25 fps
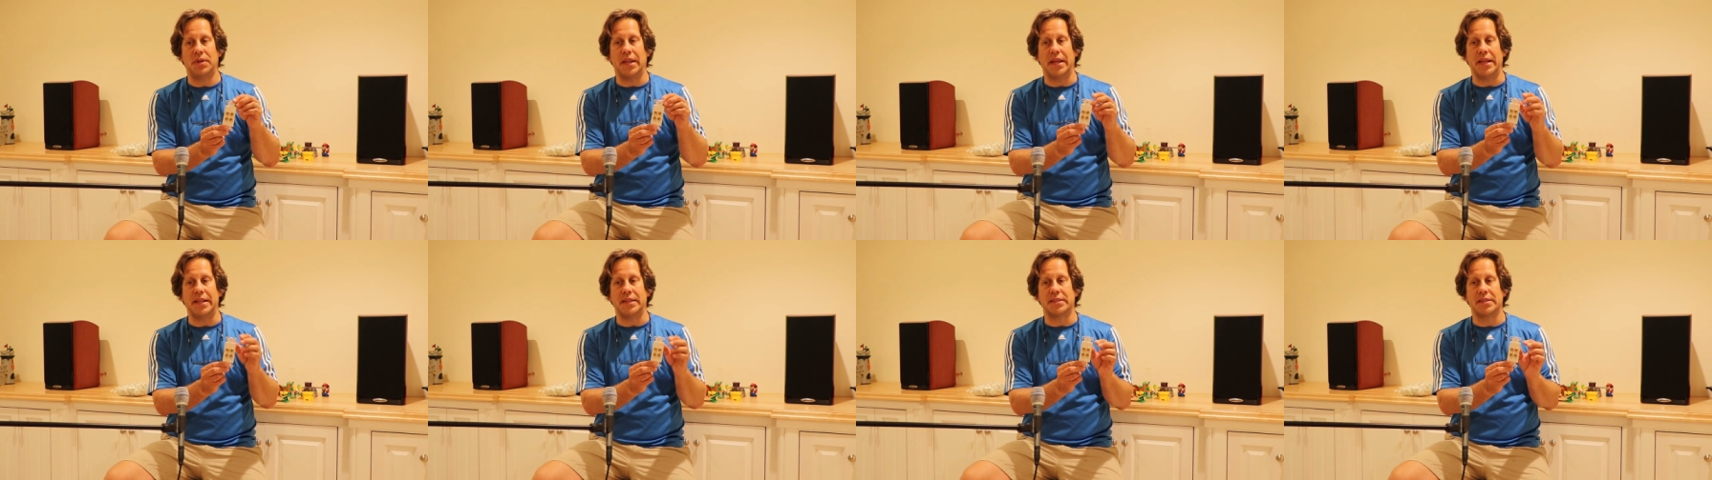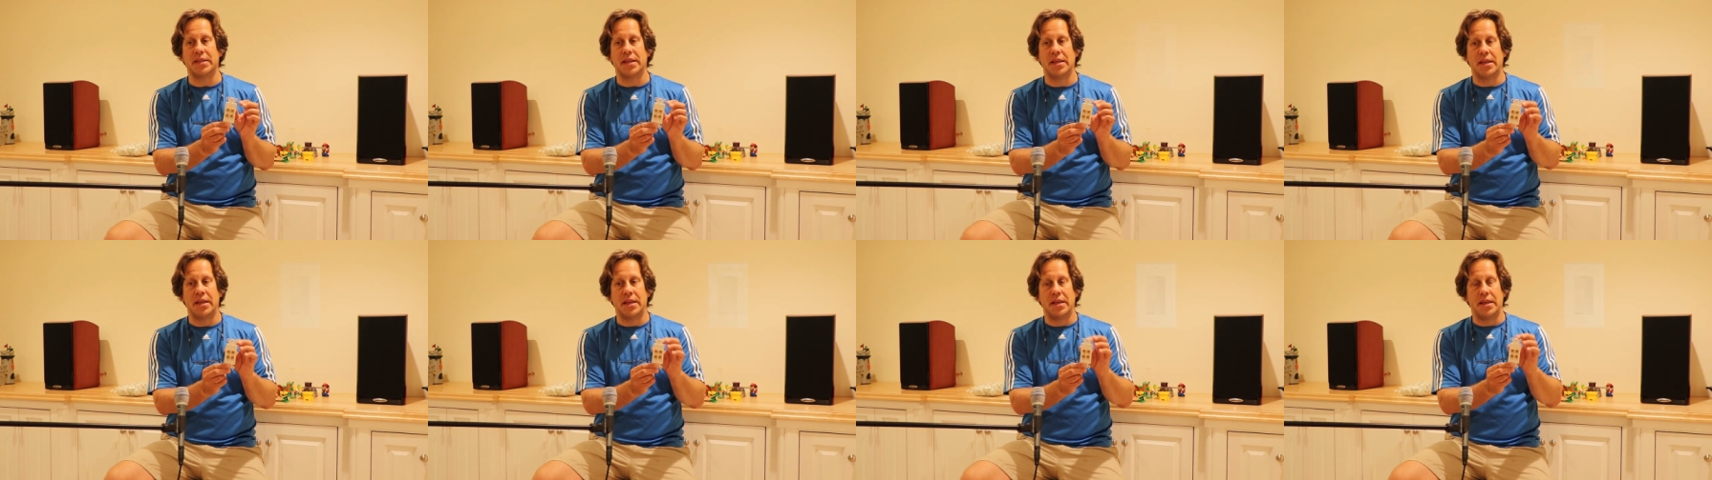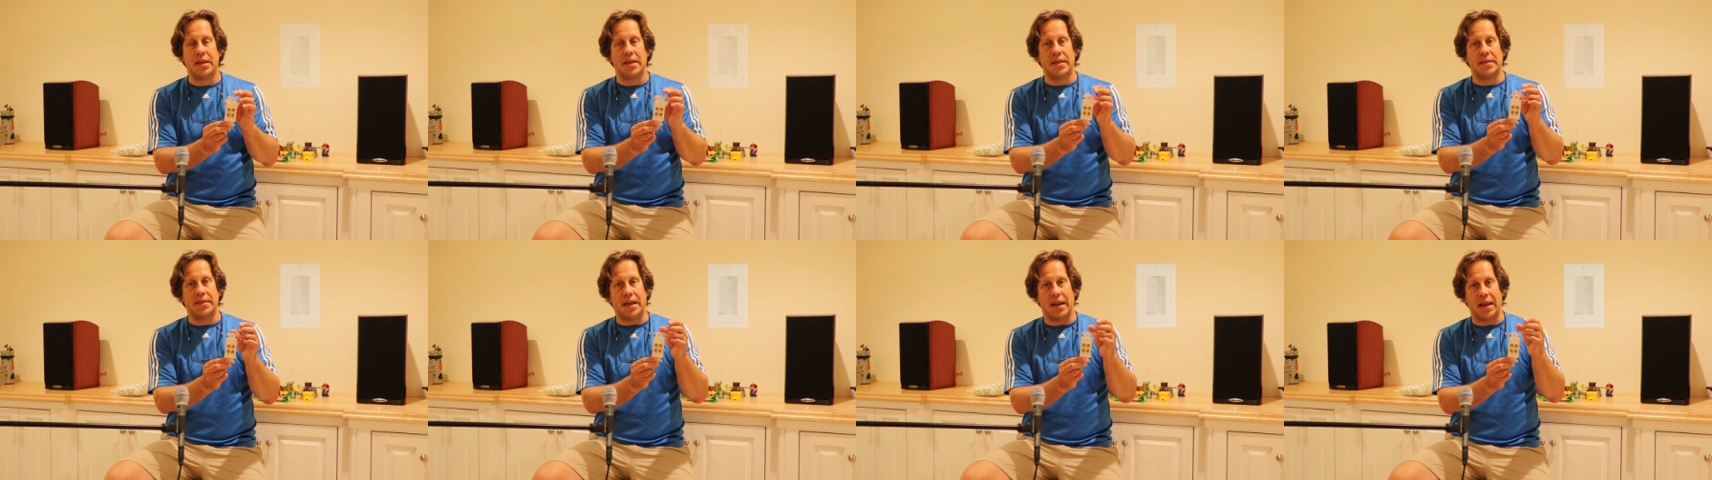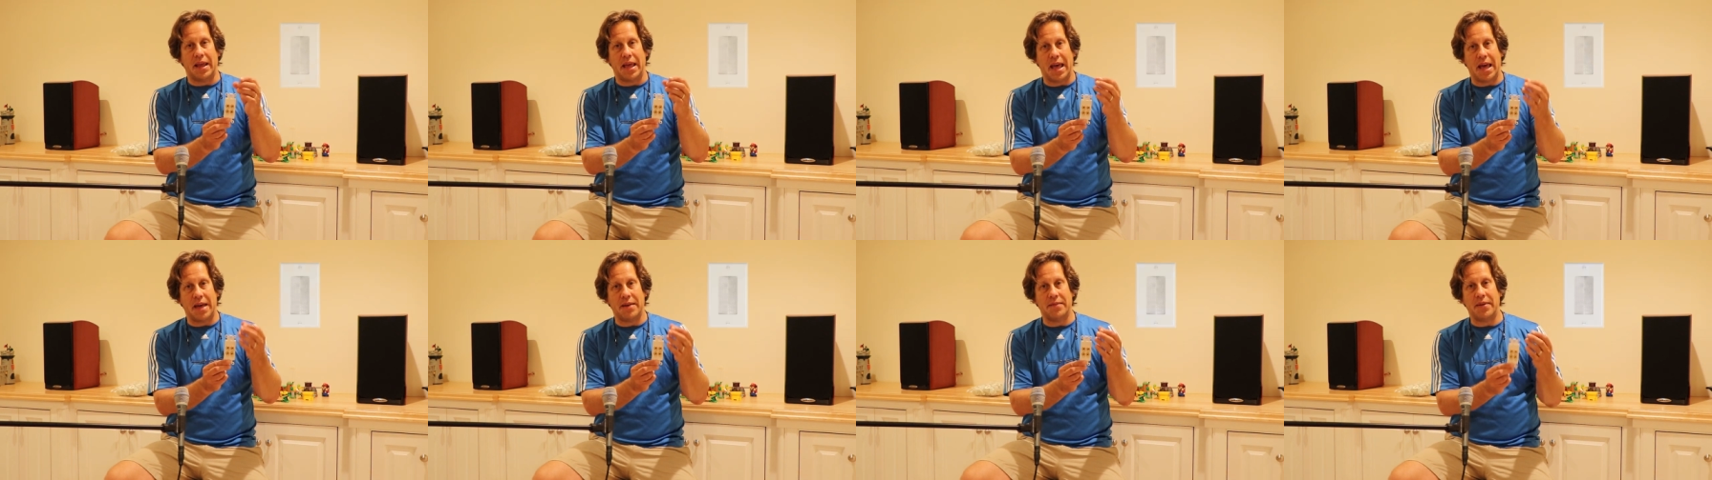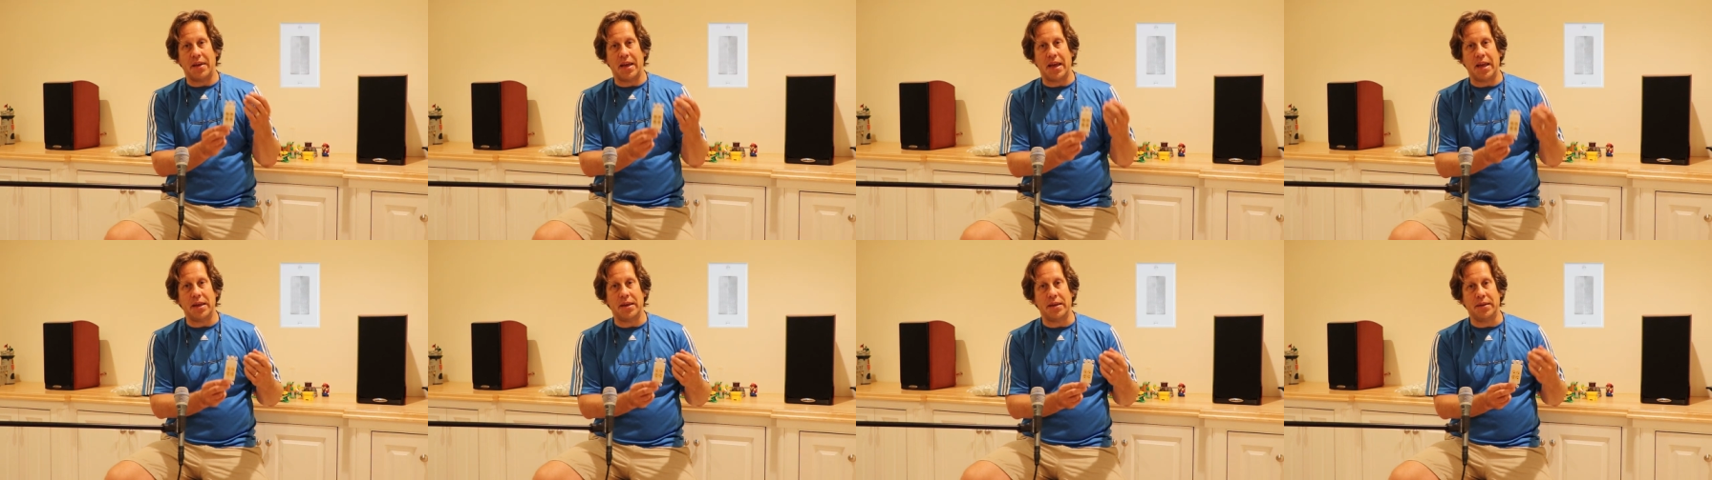plates that have
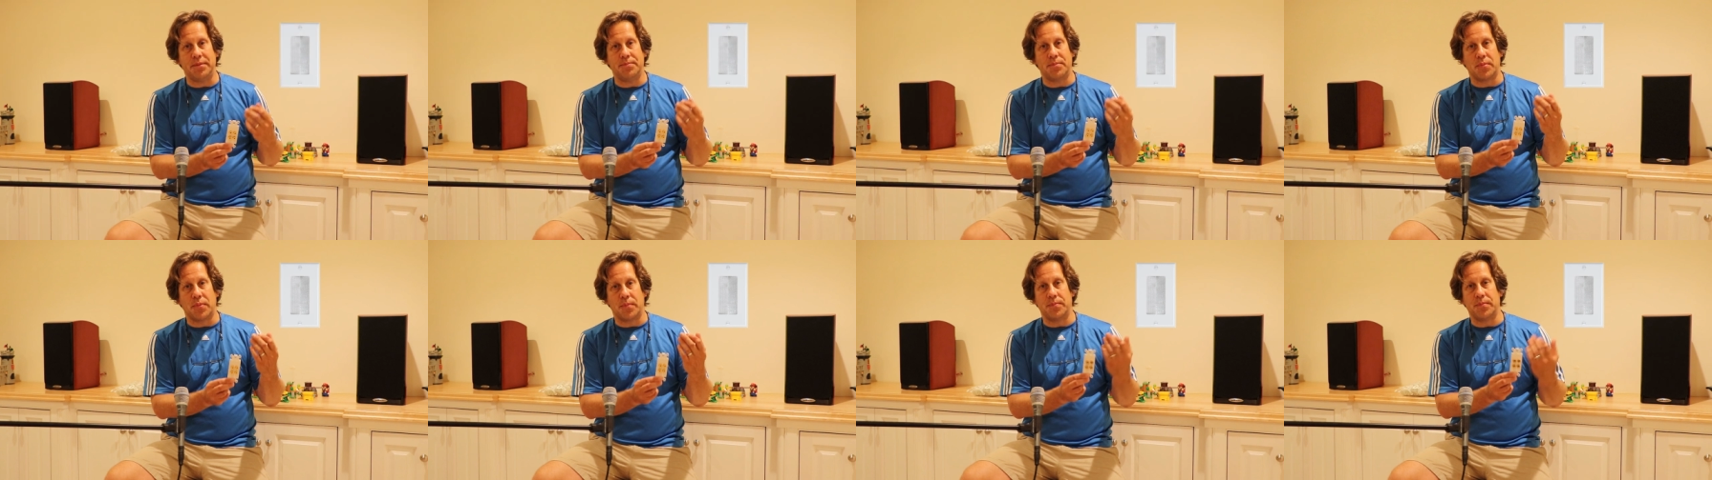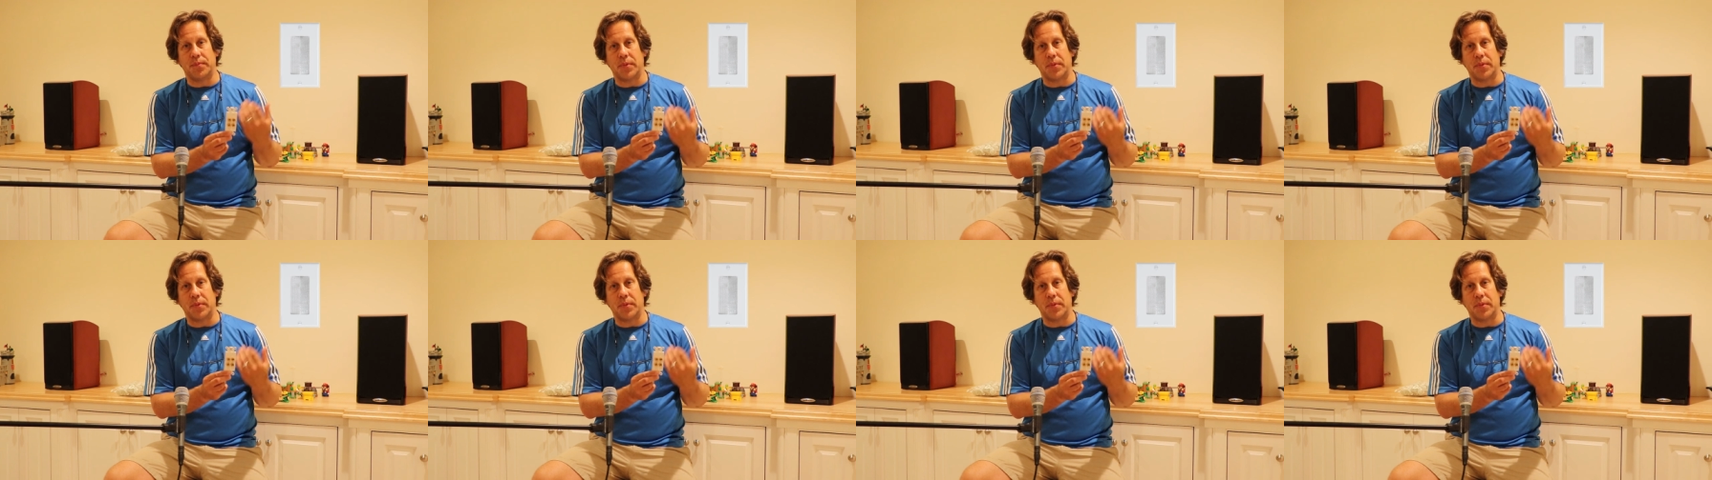a,